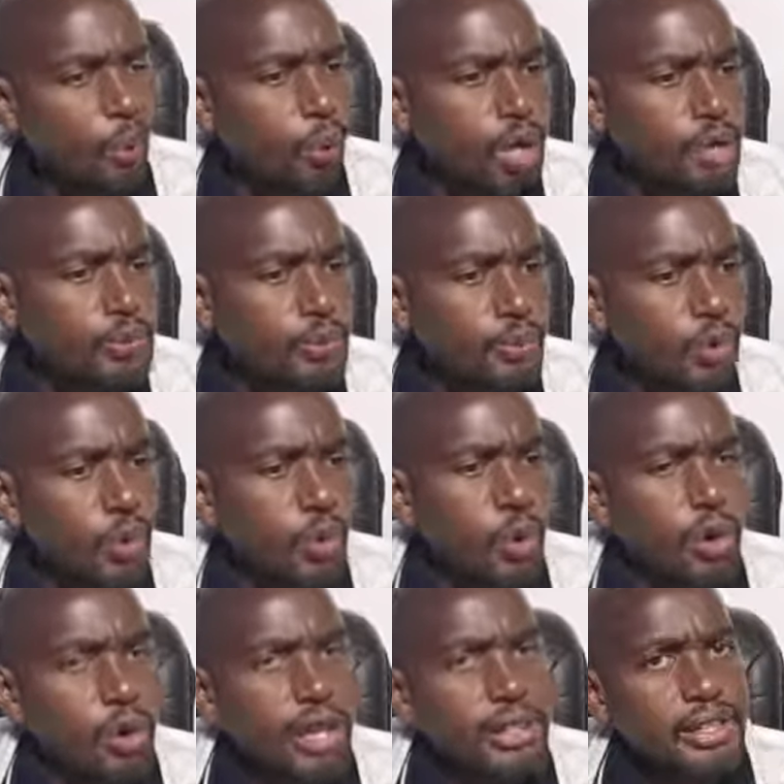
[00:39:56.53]
What
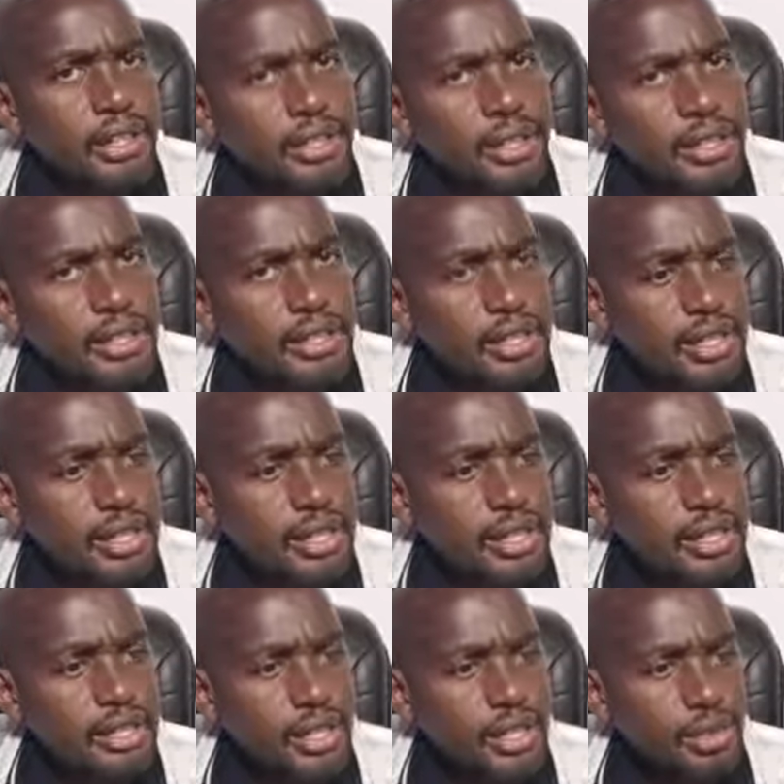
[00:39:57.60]
more can the king's
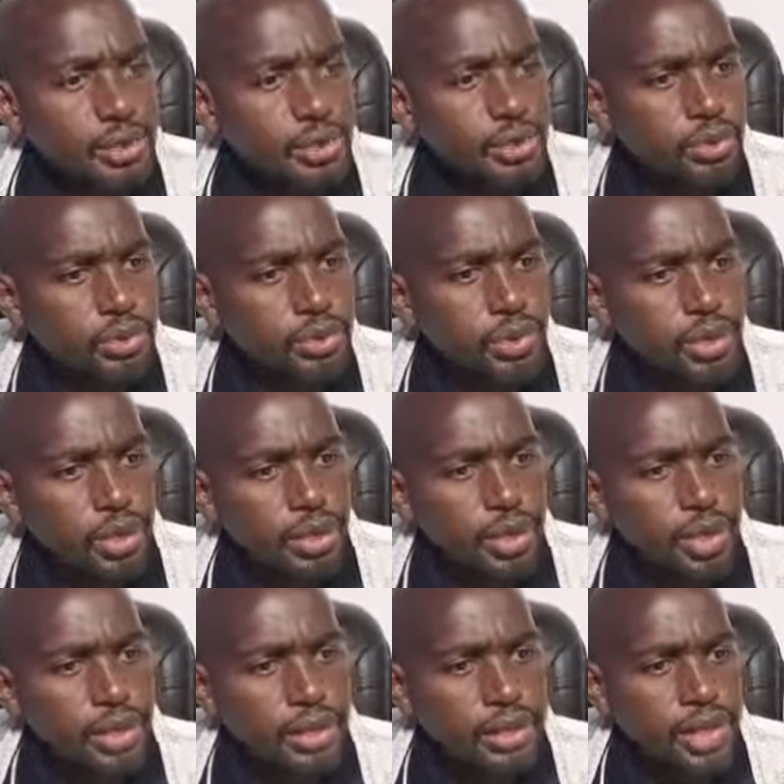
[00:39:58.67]
successor do
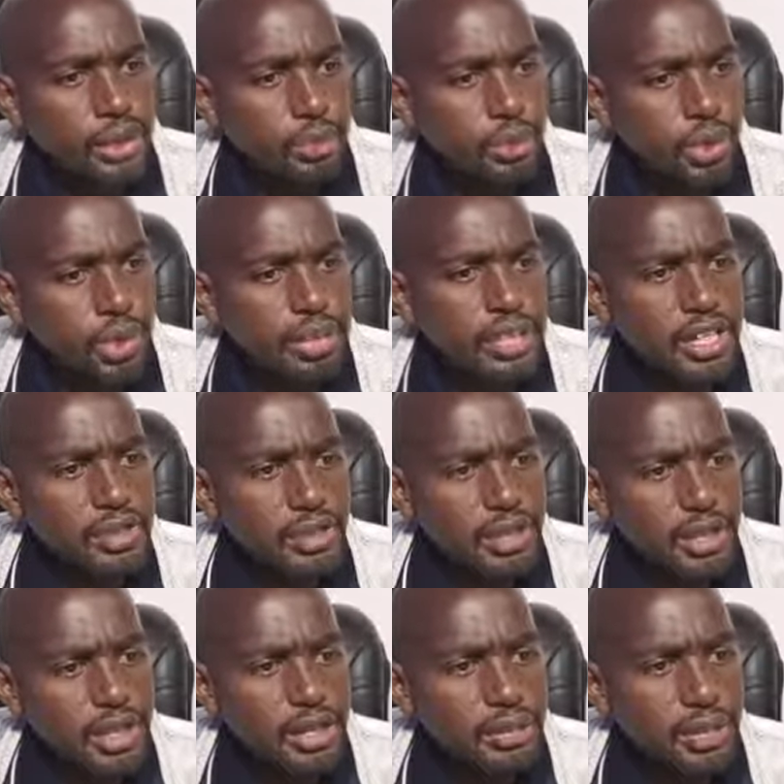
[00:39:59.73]
than what has
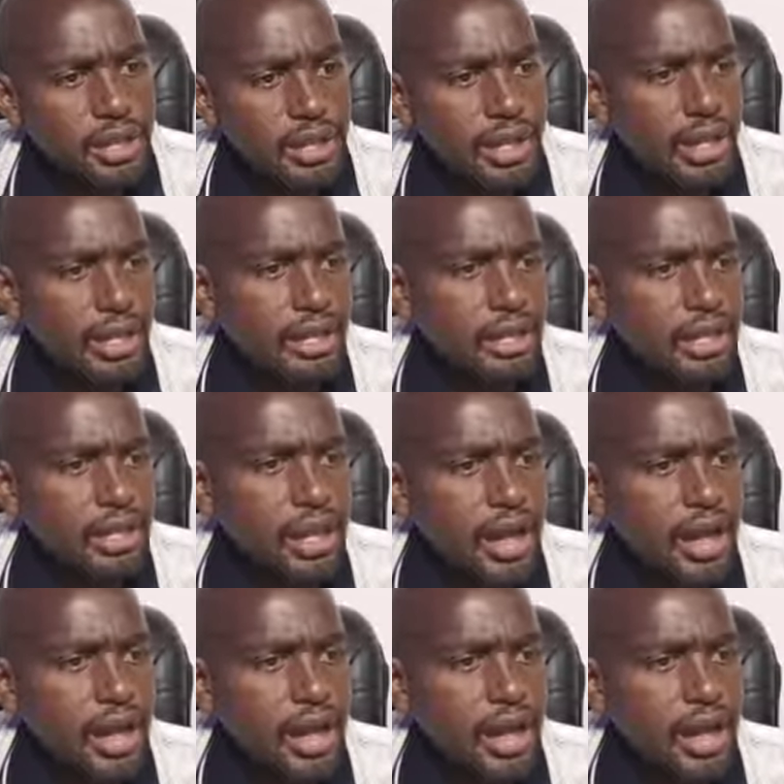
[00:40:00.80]
already been done.